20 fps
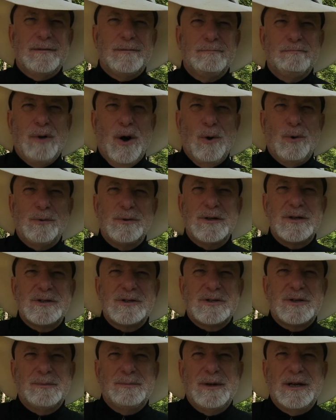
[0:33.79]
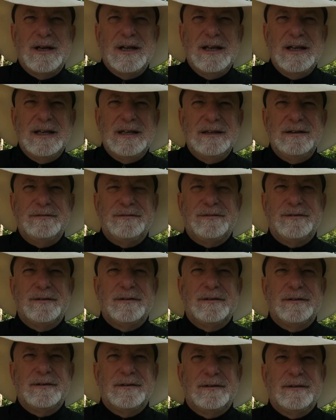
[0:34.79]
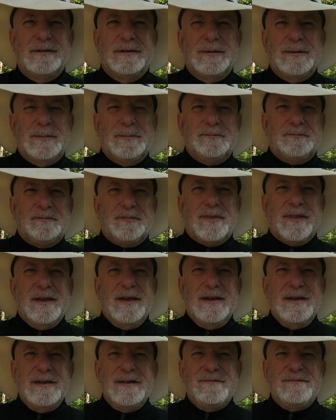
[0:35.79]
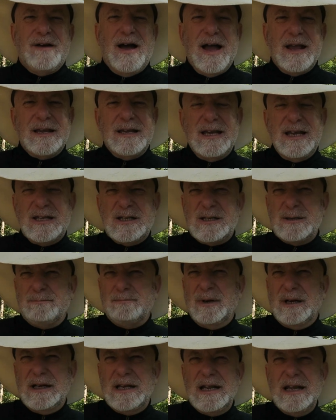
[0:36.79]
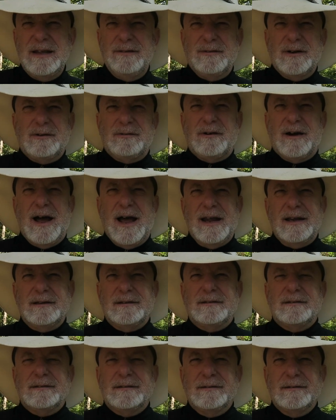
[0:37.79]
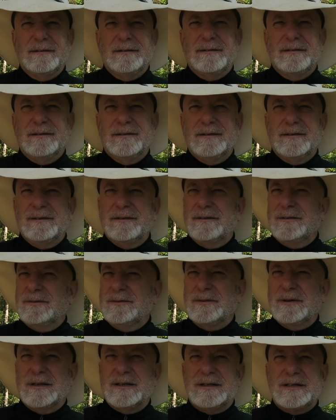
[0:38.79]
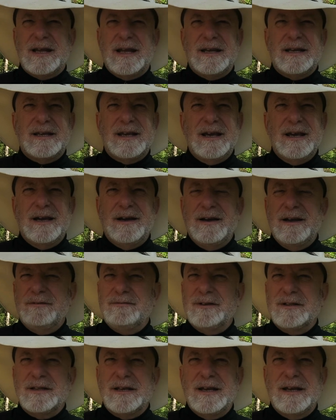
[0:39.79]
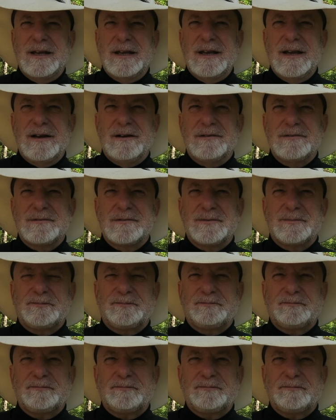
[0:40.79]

Boldness to believe. If I can get you believing right, we can take care of everything else.